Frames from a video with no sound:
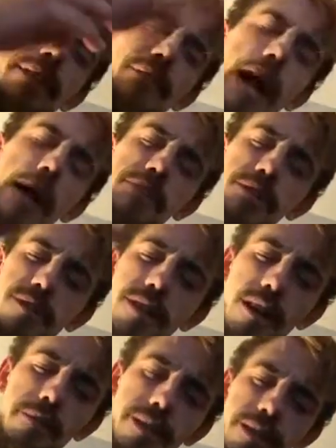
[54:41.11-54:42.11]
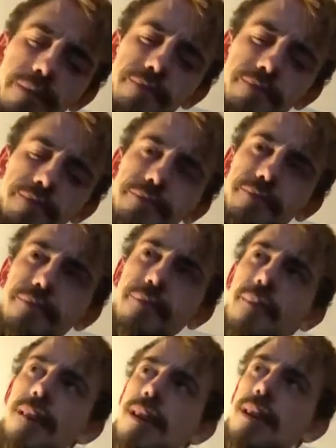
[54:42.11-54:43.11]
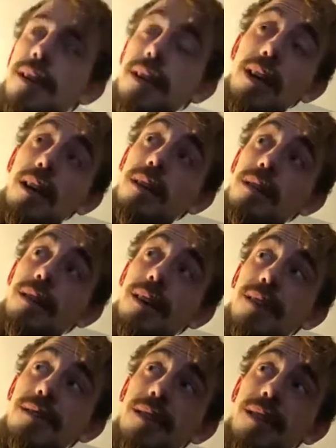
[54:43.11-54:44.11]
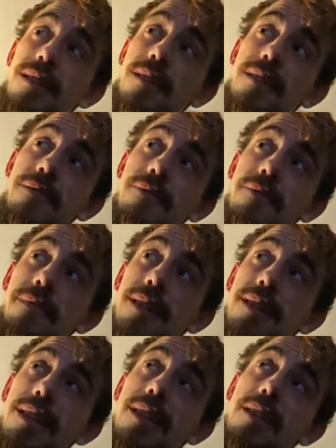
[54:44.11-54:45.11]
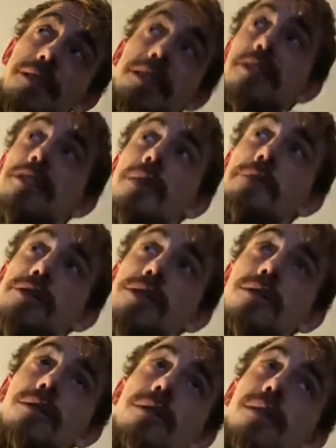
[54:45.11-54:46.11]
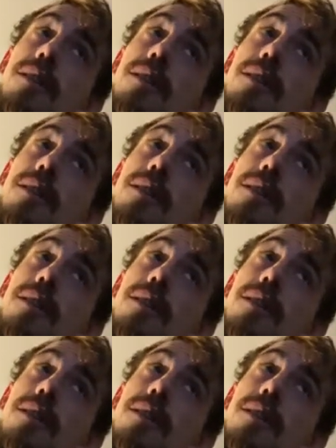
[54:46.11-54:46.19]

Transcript: rapture's coming, and I was like, But, you know, they say it's coming soon.